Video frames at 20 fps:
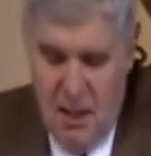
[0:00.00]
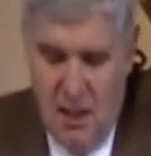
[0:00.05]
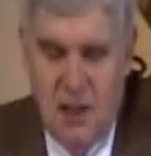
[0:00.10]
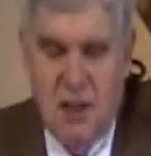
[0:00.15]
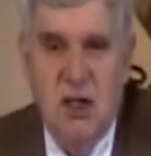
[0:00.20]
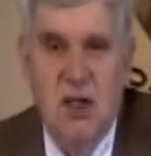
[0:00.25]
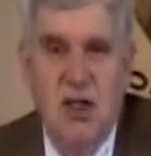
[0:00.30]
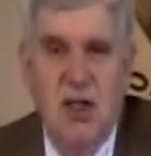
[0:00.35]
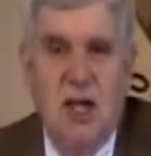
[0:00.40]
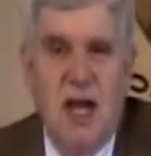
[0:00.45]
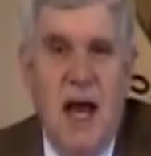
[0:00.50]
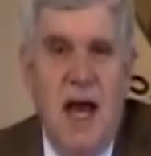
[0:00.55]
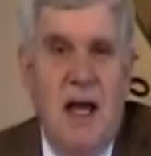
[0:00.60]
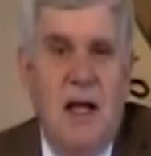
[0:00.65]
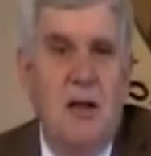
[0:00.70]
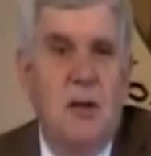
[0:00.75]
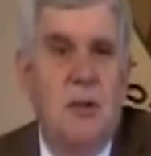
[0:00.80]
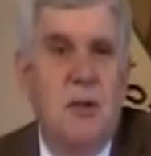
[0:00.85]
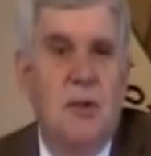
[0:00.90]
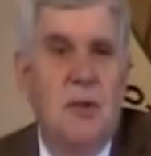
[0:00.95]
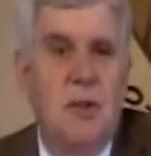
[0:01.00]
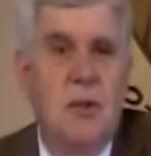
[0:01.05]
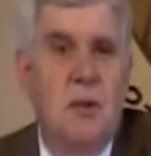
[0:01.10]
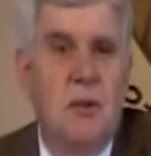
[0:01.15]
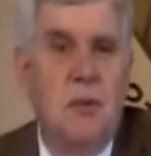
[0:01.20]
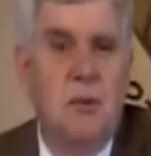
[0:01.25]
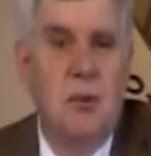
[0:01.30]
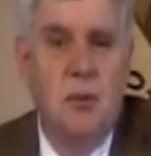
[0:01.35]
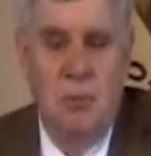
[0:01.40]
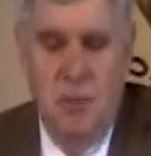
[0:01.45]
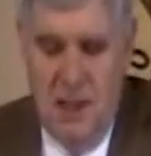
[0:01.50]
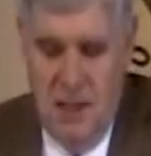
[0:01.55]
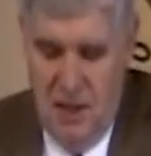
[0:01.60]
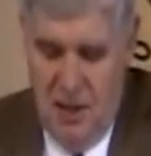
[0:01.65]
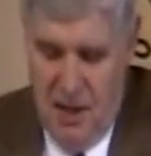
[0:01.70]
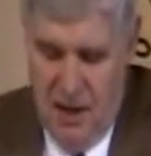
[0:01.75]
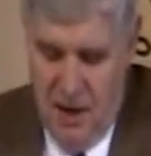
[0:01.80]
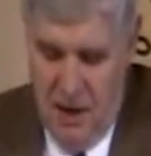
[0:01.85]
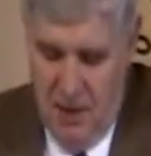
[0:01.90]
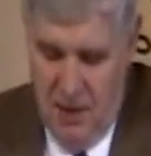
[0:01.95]
that the shadows will be
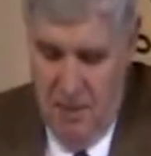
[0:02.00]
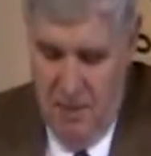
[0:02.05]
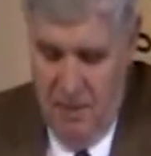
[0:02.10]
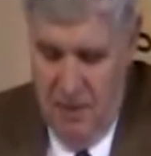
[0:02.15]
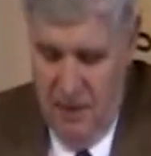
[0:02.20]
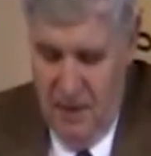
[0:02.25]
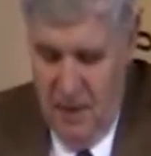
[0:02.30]
there.